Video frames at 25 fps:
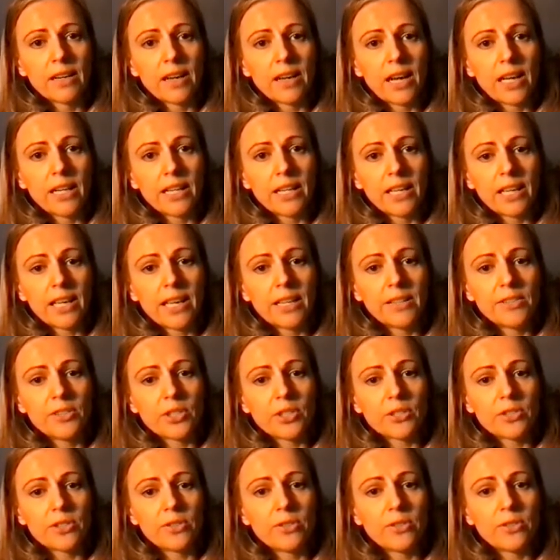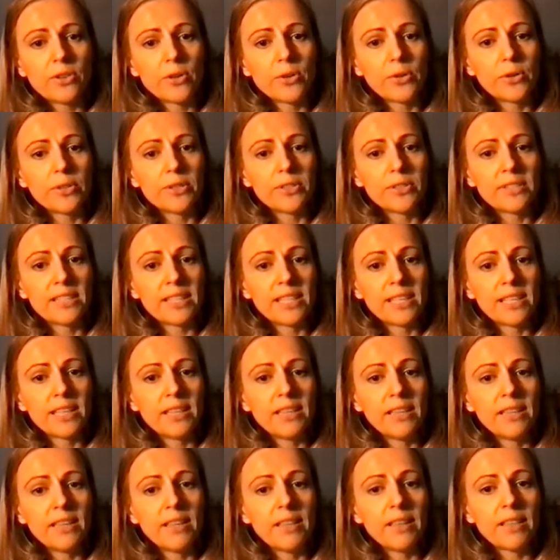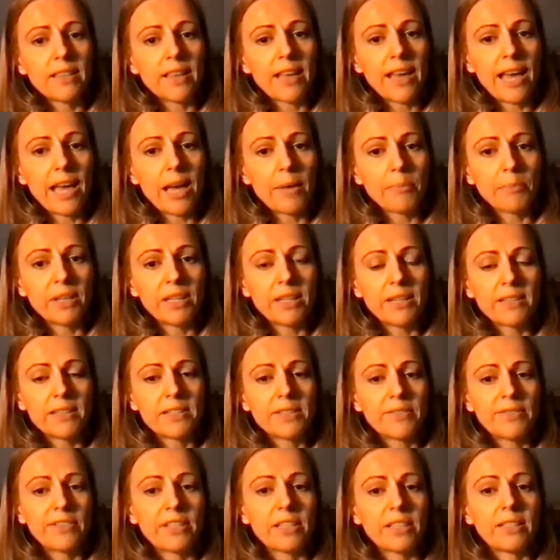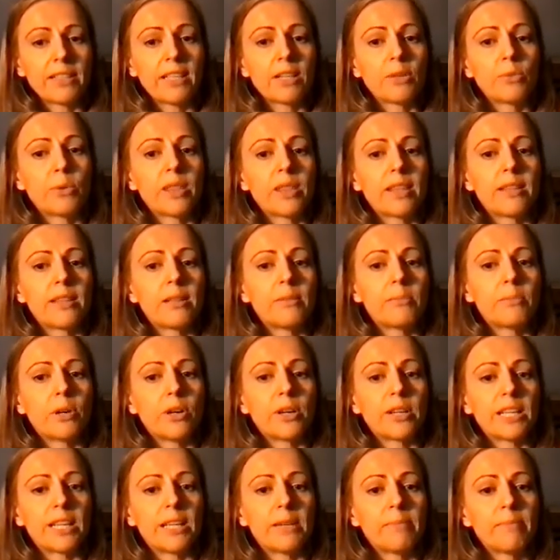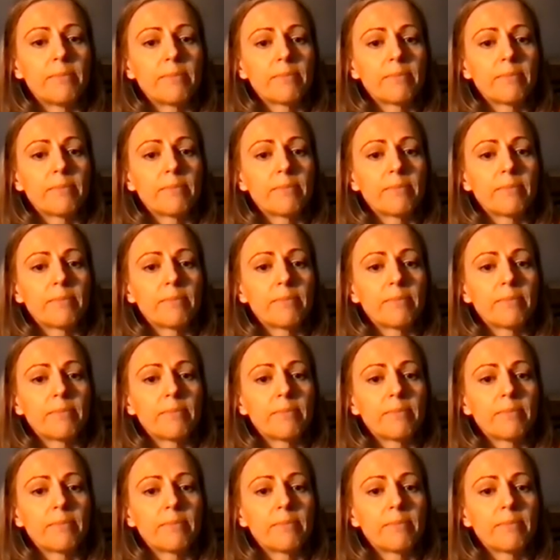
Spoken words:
And again, just noticing the happiness feeling within the body,